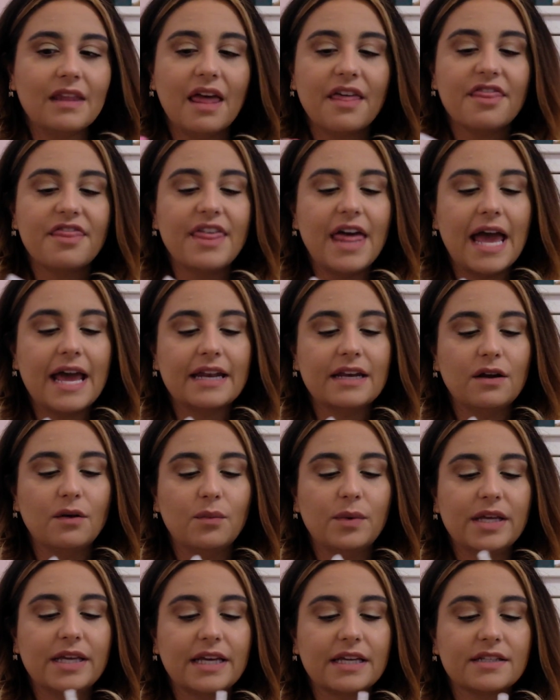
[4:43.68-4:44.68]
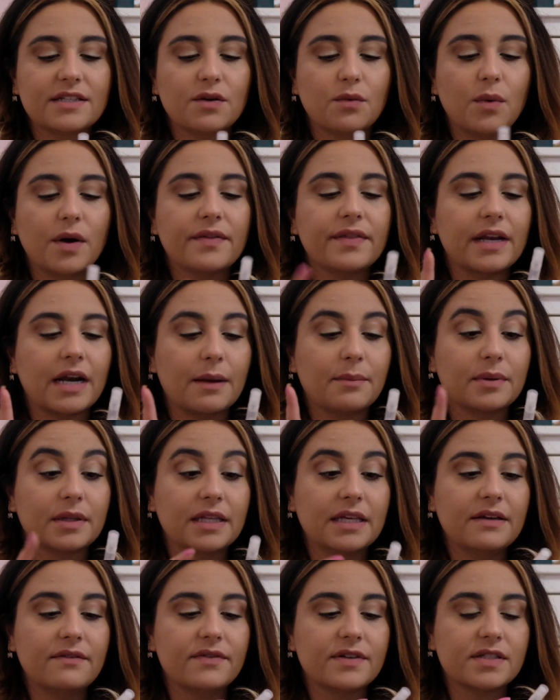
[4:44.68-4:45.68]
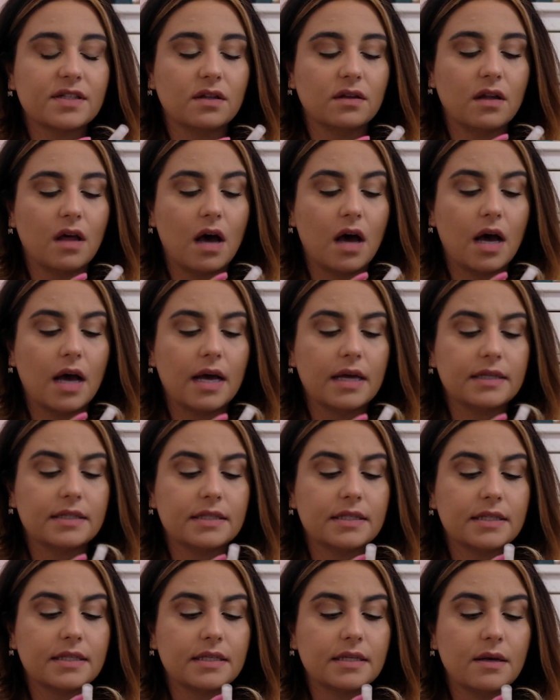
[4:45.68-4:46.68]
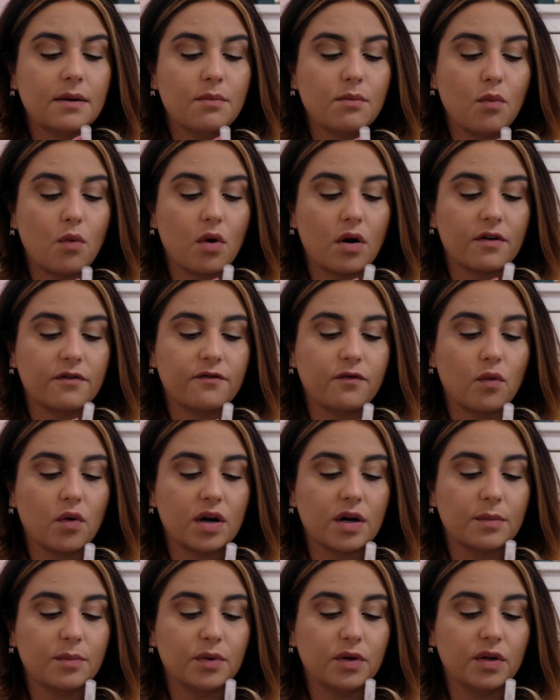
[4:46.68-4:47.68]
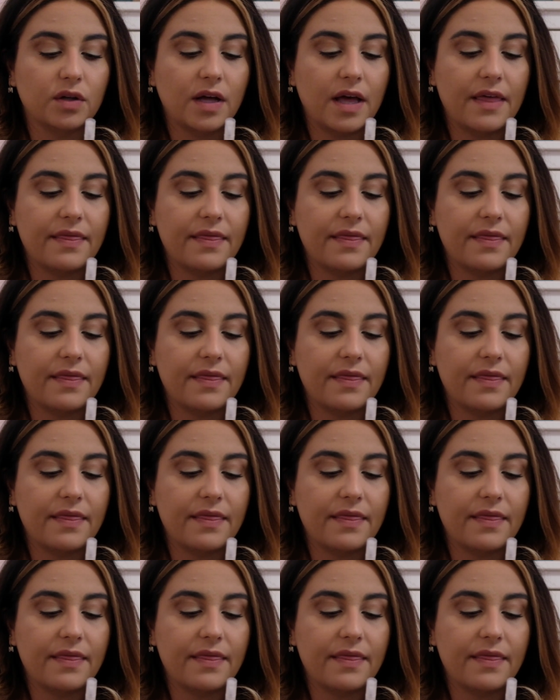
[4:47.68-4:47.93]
Then we get to one that I believe is a lot more affordable,